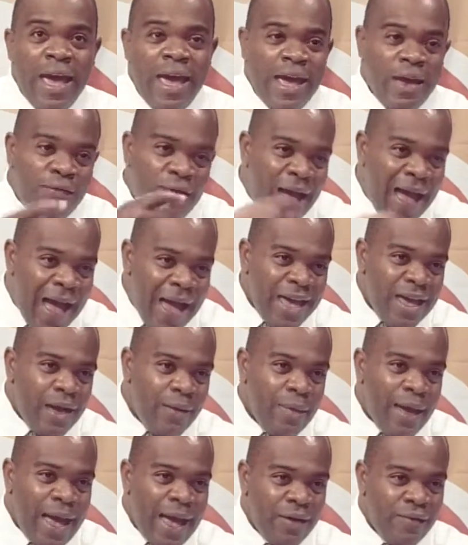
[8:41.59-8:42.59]
If I
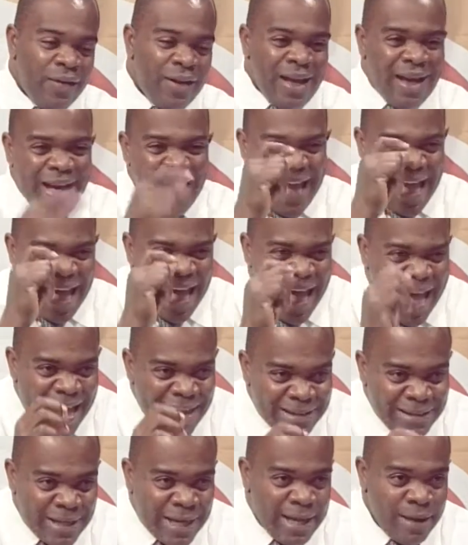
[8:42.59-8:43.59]
am having a
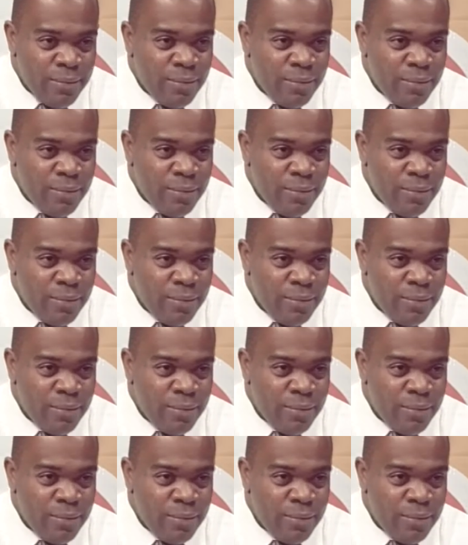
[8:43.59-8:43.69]
hard time,